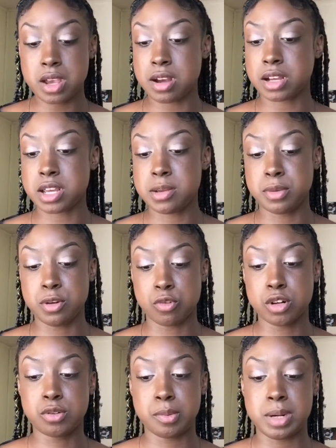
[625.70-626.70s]
I can't be
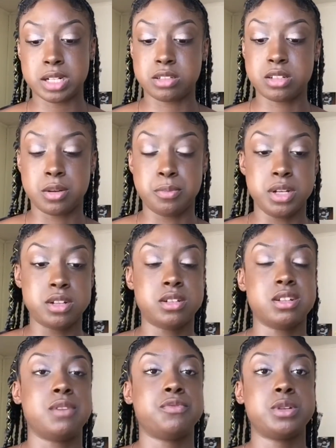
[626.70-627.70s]
real with myself
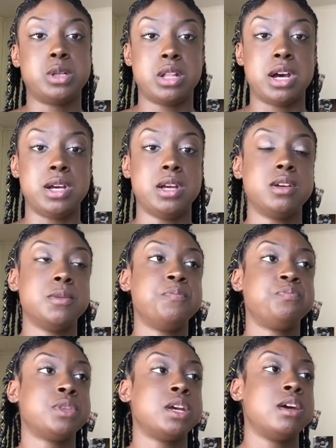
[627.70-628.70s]
because I feel like
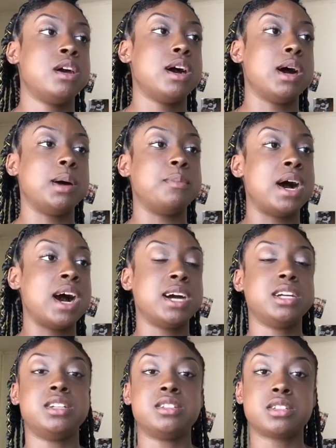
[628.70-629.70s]
I'm
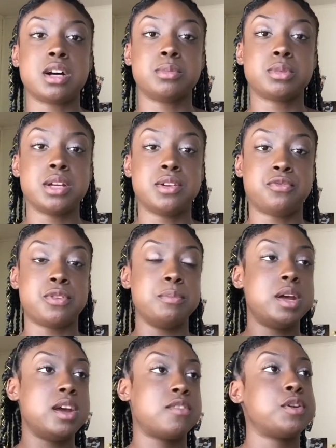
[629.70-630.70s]
hiding something from
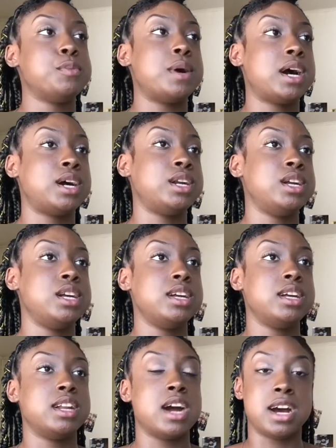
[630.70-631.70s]

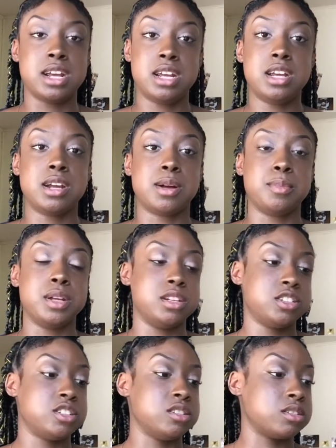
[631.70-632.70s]
everybody, and I am,
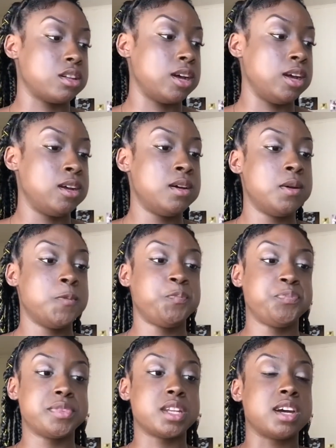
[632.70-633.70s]
and it's just like
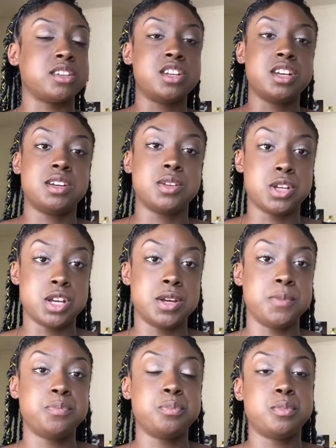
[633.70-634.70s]
I can't
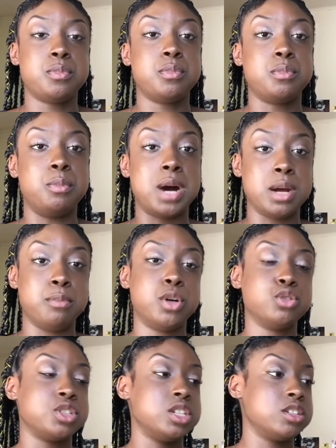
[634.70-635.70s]
get my
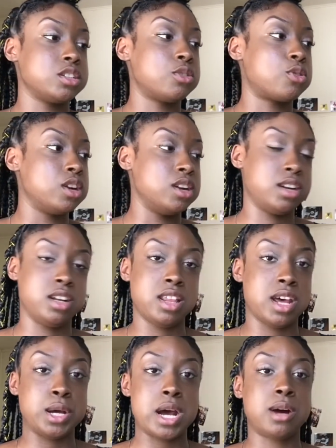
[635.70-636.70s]
emotions or none of
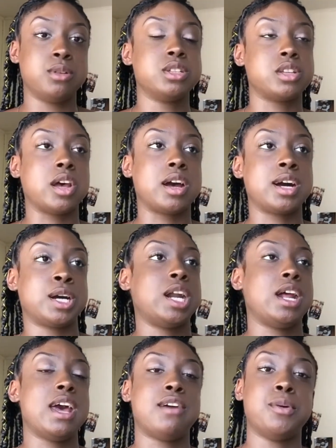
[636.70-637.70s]
that out. It's like I
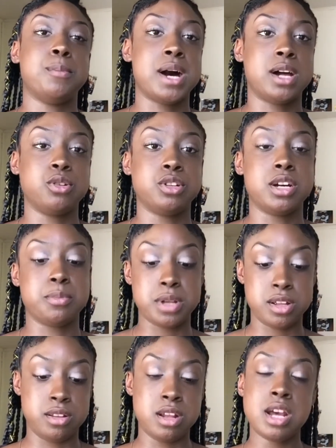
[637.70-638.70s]
gotta have it bottled up,
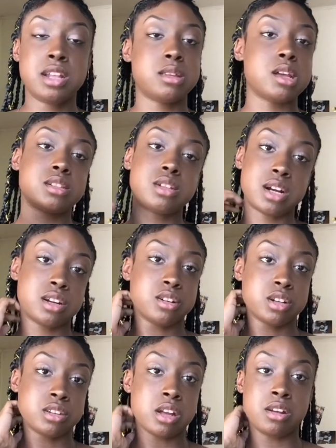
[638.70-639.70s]
and that's not a
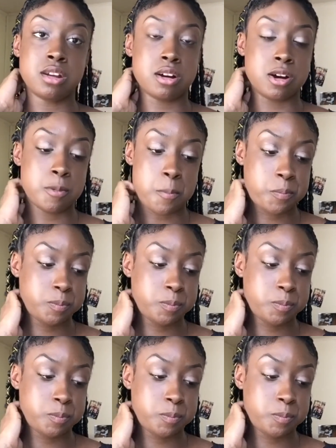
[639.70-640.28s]
good thing, y'all.